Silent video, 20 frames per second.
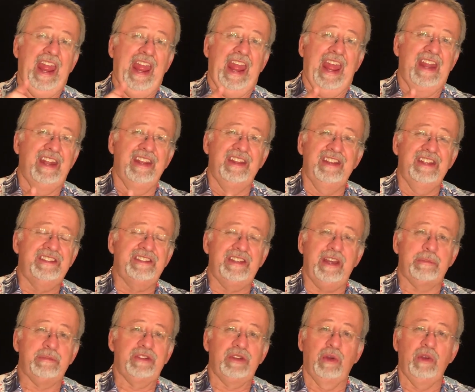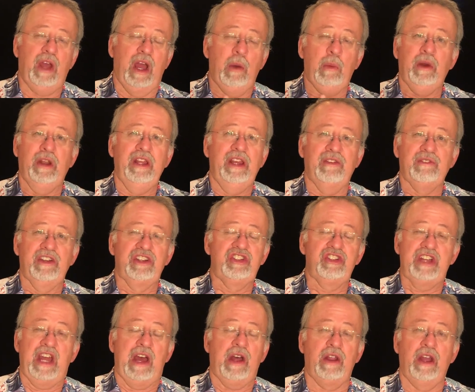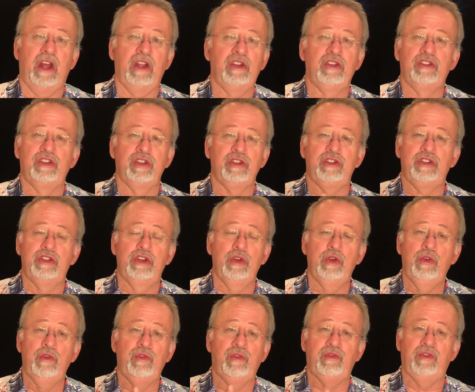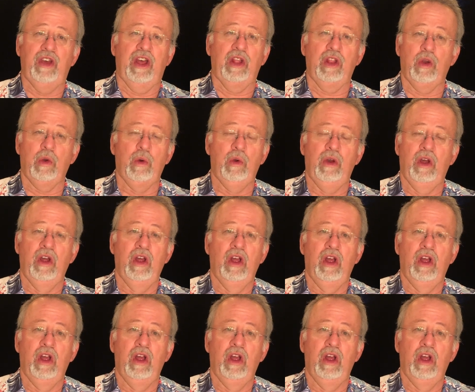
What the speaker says: And in this episode, I want to give a shout out to two fellow